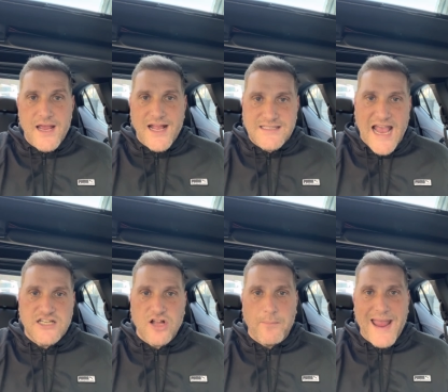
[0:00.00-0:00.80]
It's
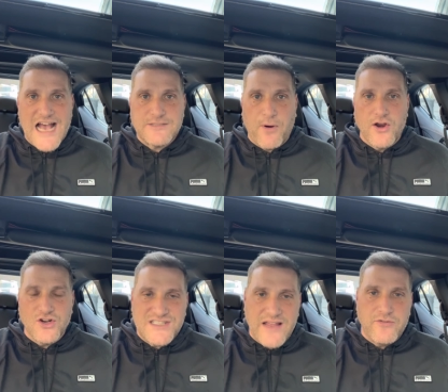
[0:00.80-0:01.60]
K-Stop Gas Bar. You're
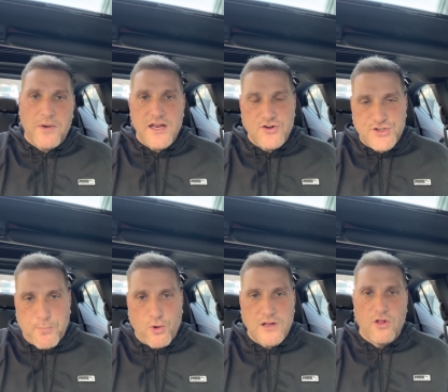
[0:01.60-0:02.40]
saving money. You're
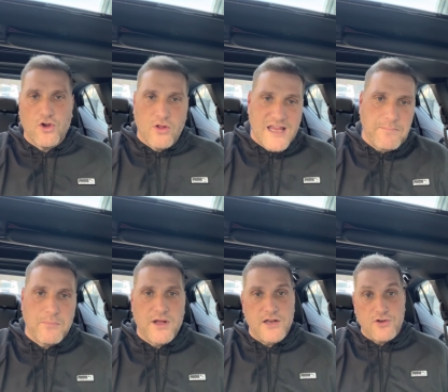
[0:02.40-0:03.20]
supporting local and keeping
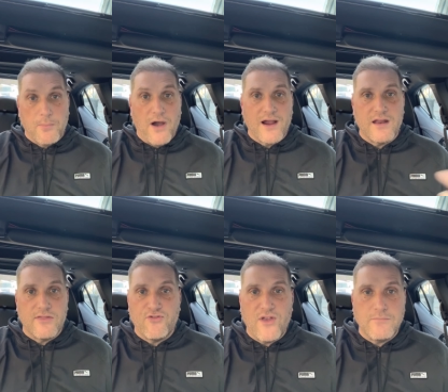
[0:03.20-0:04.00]
money in your pocket at
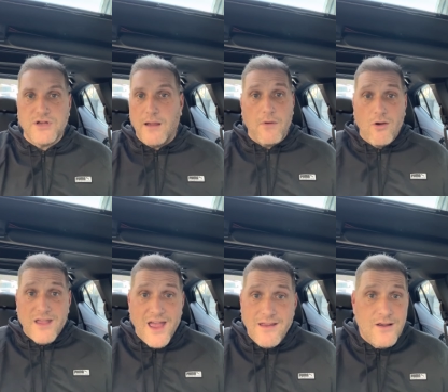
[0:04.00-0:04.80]
the same time.
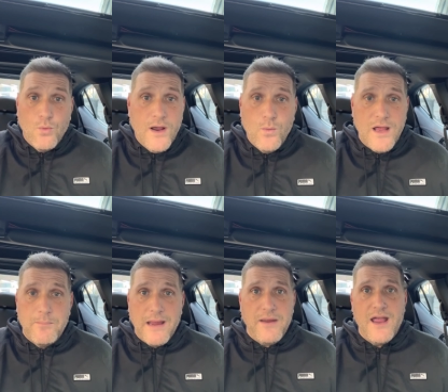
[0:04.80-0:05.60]
Okay? Win-win,
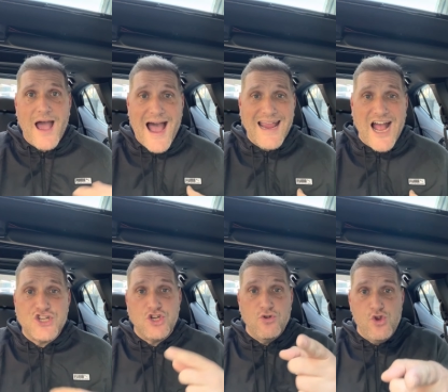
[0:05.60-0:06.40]
baby. I
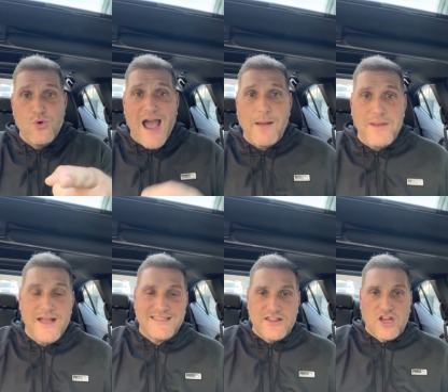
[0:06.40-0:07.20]
got you. You got me.
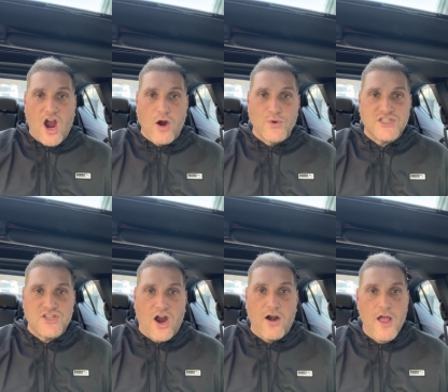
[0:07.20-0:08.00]
It's In the Car with
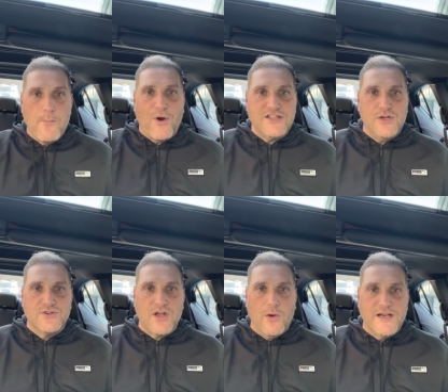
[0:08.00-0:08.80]
Starr. Brought to you,
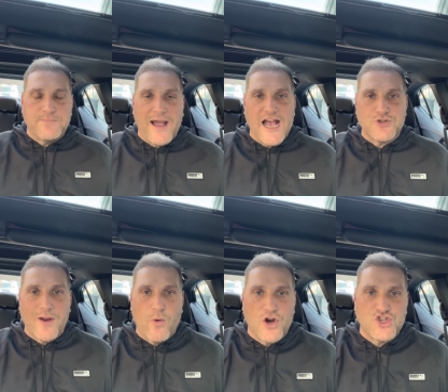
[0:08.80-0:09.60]
as always, by Ash
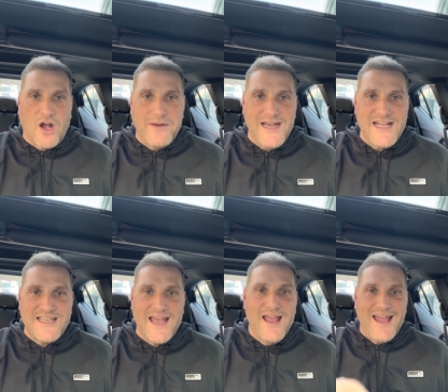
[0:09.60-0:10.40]
Gregoire, Shaman, and
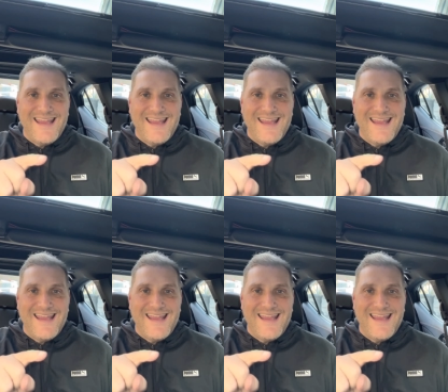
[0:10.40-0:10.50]
Nissan.